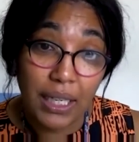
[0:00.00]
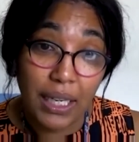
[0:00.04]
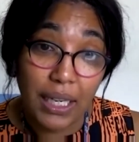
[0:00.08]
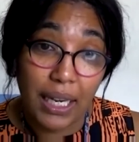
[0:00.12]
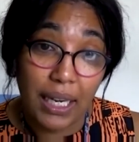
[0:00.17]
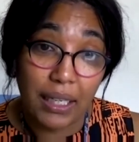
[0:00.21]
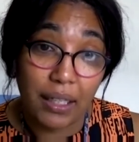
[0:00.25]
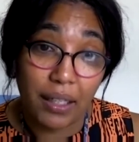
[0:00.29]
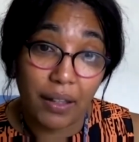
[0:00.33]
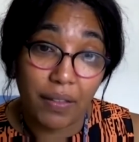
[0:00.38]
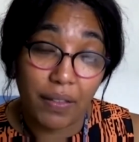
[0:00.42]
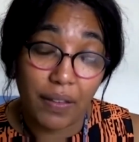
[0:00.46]

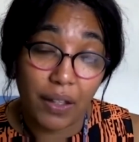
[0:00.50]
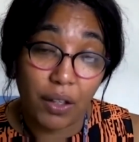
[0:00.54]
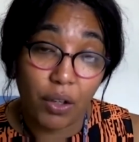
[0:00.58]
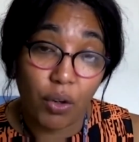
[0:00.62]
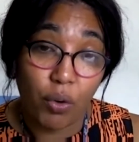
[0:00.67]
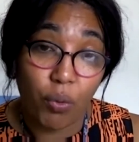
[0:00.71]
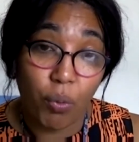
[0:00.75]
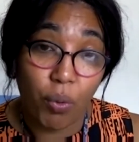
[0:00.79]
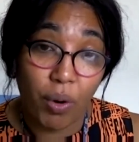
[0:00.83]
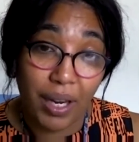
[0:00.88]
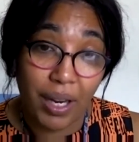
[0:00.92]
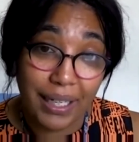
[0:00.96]
And I think
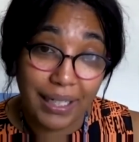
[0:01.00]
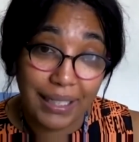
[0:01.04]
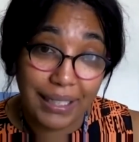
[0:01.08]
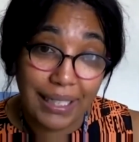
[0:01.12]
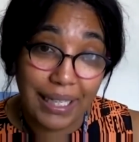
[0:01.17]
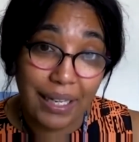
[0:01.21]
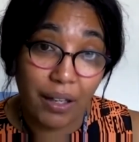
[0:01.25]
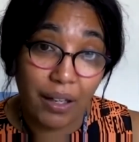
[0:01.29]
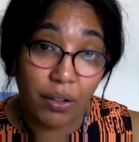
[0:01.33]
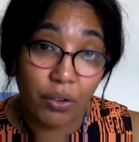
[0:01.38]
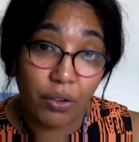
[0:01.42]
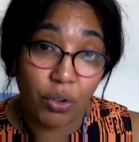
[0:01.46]
right
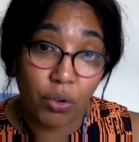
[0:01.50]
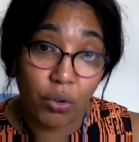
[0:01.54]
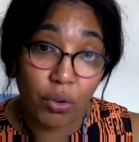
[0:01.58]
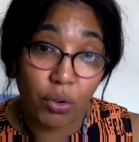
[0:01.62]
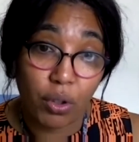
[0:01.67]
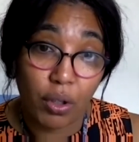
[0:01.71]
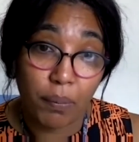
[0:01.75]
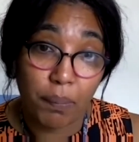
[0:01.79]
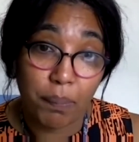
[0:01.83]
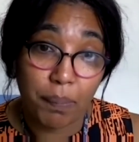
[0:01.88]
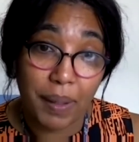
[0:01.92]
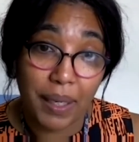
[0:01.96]
now you
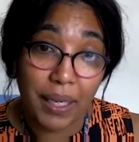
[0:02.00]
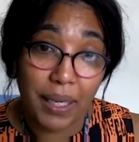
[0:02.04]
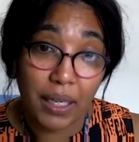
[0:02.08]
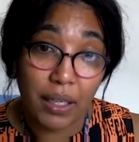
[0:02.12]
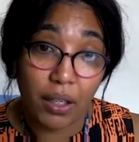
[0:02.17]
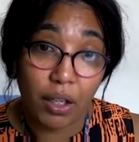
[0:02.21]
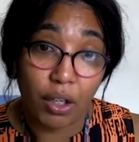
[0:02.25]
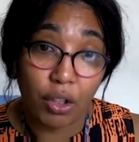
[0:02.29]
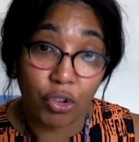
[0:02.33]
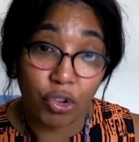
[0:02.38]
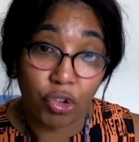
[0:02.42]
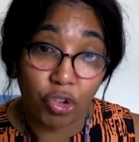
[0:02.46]
can
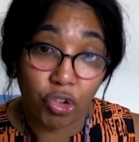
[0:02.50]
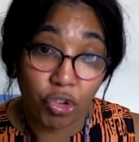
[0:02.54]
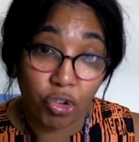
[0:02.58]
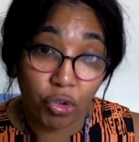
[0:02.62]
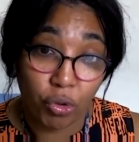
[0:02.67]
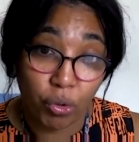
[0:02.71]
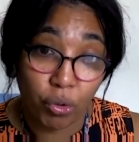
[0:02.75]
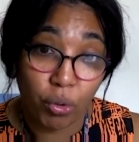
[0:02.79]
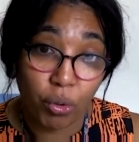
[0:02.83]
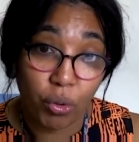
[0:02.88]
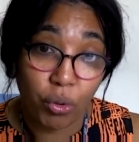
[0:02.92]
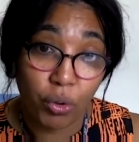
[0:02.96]
be
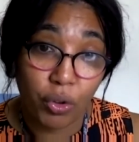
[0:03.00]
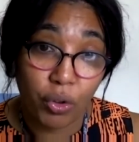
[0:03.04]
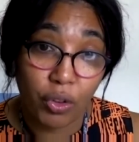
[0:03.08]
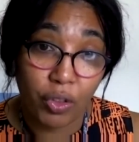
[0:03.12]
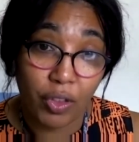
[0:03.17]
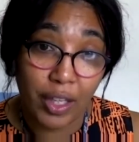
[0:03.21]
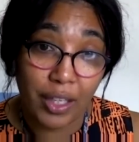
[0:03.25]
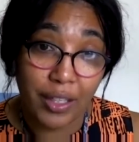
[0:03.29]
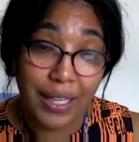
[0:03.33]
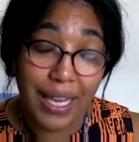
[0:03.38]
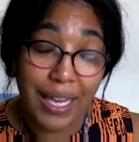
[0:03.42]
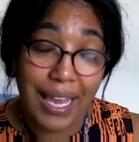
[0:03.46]
assured
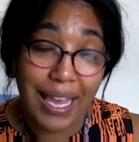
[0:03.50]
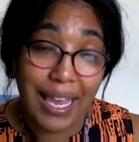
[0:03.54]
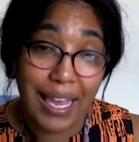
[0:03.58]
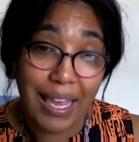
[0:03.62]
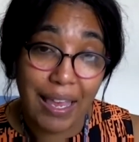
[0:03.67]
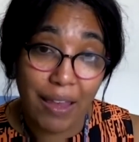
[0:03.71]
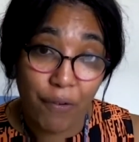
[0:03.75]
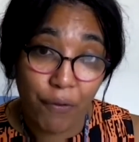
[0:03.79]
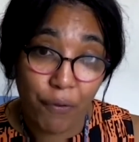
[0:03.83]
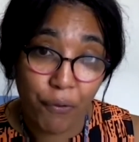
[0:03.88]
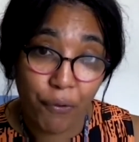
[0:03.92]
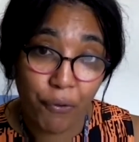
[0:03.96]
that
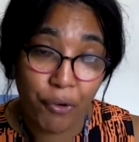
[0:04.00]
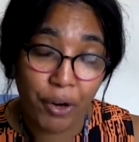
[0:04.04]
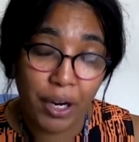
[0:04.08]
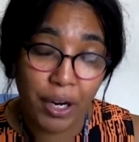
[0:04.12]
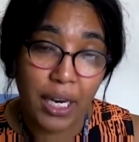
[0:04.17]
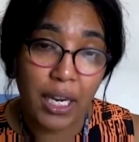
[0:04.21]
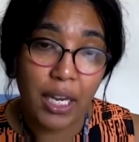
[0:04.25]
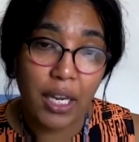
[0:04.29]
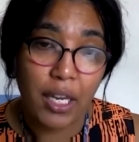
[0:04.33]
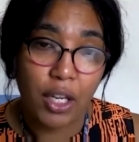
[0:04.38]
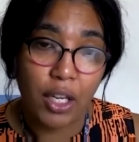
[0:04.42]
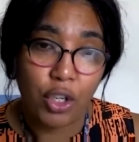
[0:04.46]

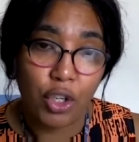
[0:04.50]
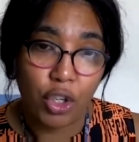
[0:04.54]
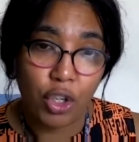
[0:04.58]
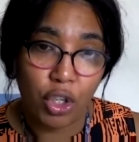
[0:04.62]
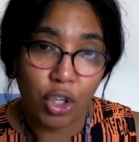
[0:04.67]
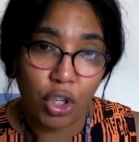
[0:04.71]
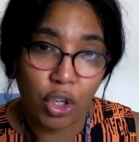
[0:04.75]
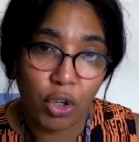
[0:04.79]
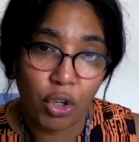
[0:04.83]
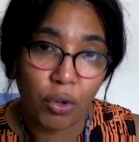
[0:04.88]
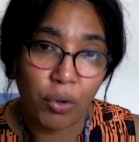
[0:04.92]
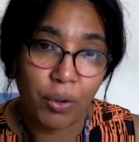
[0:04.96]
every
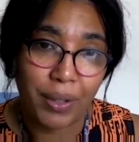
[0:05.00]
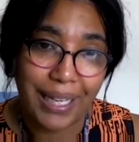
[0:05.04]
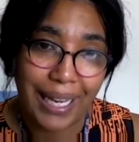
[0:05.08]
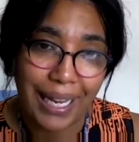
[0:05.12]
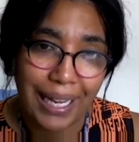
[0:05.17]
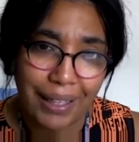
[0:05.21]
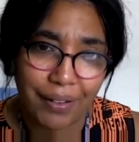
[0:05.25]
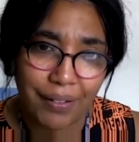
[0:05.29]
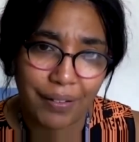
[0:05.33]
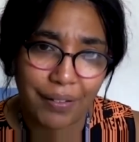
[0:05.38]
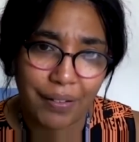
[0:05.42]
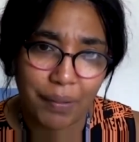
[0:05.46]
new
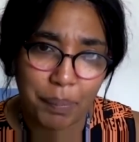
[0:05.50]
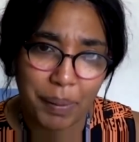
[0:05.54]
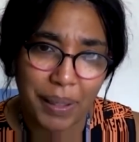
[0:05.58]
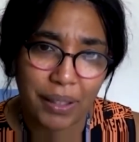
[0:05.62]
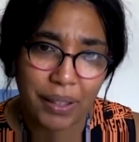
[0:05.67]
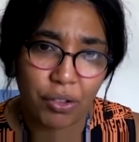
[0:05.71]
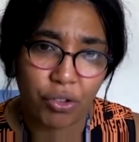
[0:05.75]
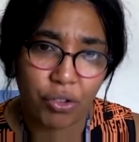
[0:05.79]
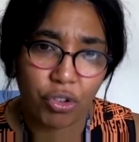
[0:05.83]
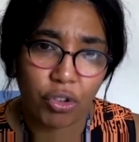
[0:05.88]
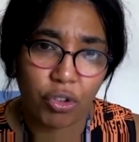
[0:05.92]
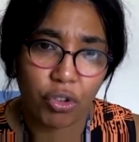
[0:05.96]
cancer
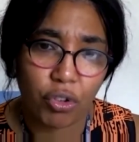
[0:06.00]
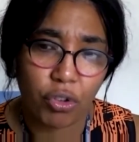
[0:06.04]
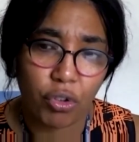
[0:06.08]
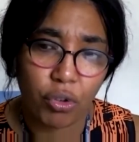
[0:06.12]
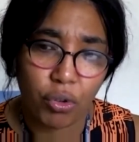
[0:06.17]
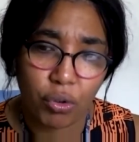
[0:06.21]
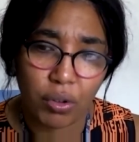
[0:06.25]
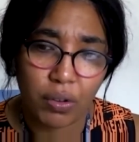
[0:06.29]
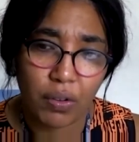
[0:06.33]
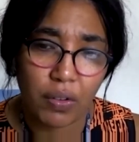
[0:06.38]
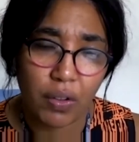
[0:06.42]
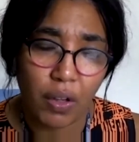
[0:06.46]
patient
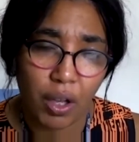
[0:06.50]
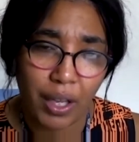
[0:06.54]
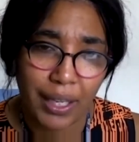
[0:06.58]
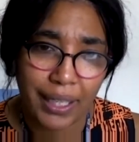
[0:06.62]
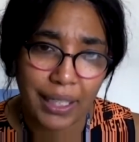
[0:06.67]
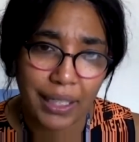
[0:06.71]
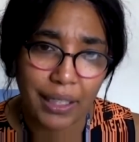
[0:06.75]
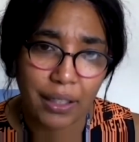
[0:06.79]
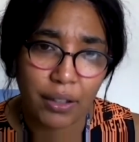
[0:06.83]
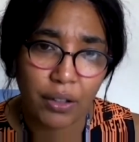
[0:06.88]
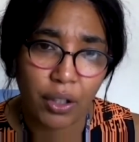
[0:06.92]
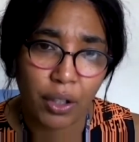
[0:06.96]
who's
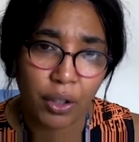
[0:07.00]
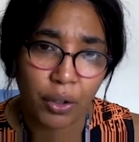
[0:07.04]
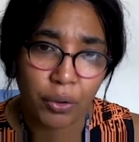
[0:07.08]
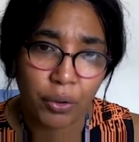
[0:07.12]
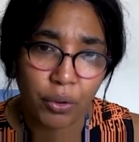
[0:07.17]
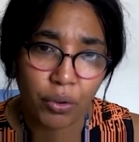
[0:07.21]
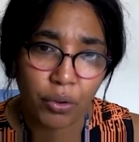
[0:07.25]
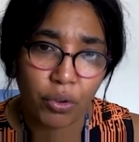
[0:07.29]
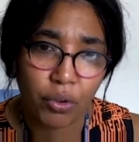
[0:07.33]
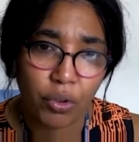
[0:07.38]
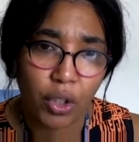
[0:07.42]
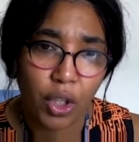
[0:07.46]

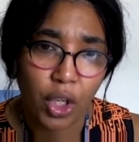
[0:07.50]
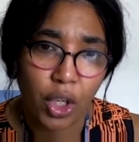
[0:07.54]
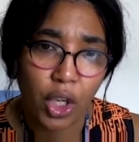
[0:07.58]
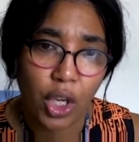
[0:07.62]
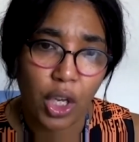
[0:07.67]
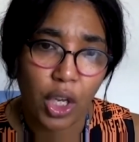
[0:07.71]
diagnosed